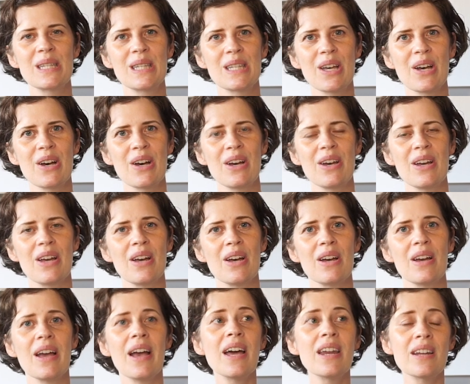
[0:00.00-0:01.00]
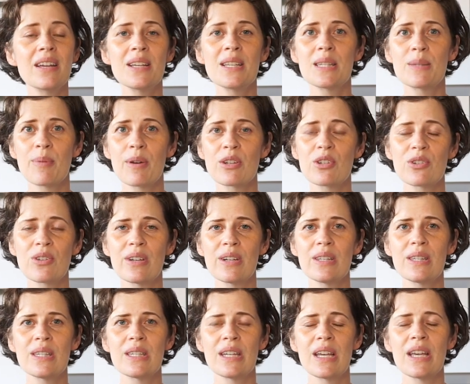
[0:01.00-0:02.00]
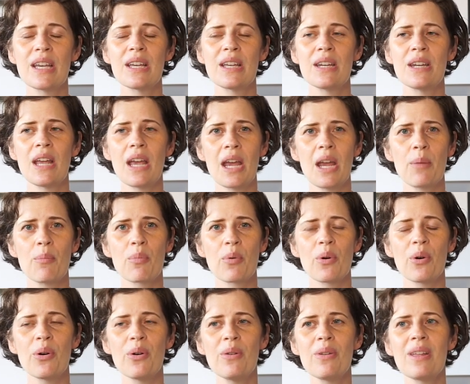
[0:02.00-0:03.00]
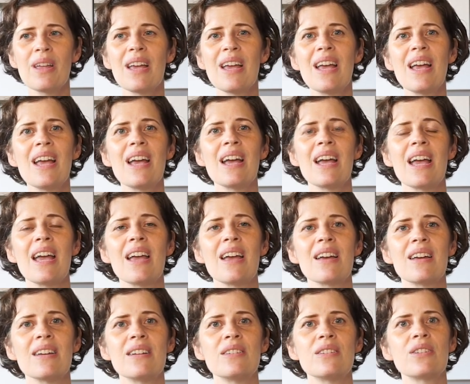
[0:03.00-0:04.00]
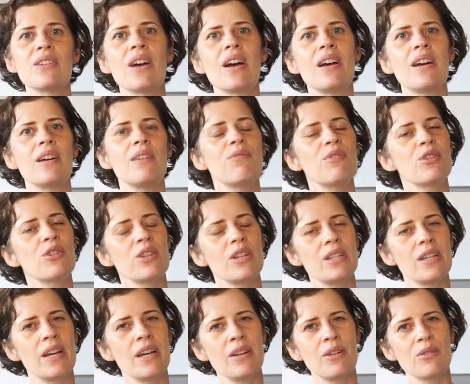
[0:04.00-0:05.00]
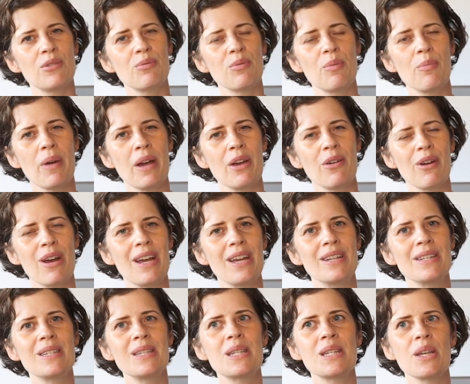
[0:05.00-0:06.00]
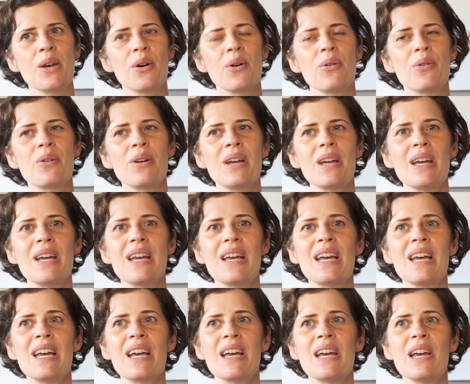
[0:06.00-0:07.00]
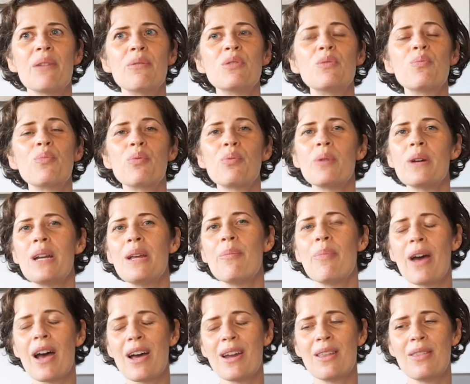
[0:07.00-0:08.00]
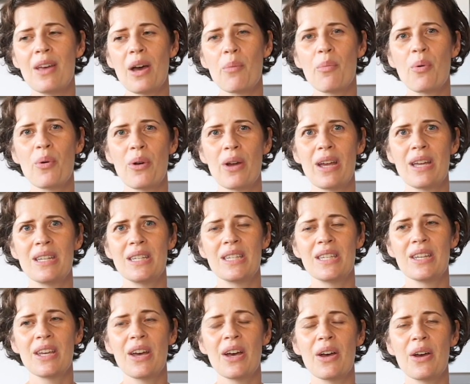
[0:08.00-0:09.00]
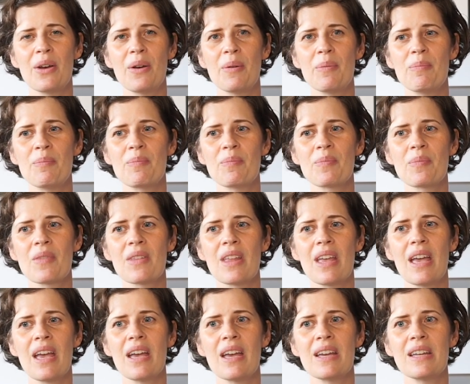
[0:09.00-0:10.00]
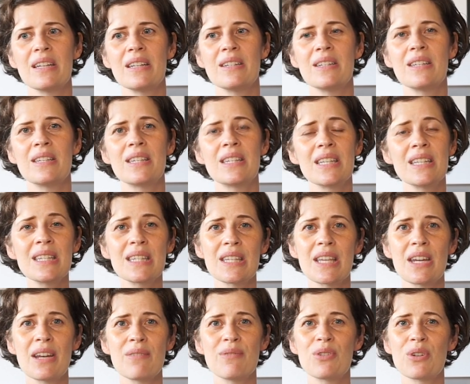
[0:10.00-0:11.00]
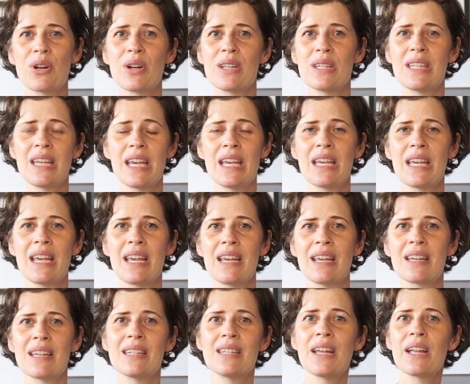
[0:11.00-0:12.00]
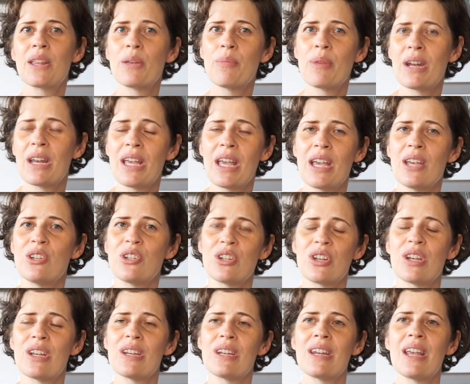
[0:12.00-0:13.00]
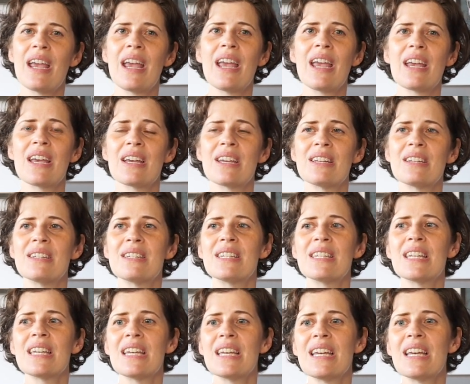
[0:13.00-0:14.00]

saw a headache specialist in April and got officially diagnosed with migraines. So it was pretty bad at that point. And since then I've started taking a daily medication and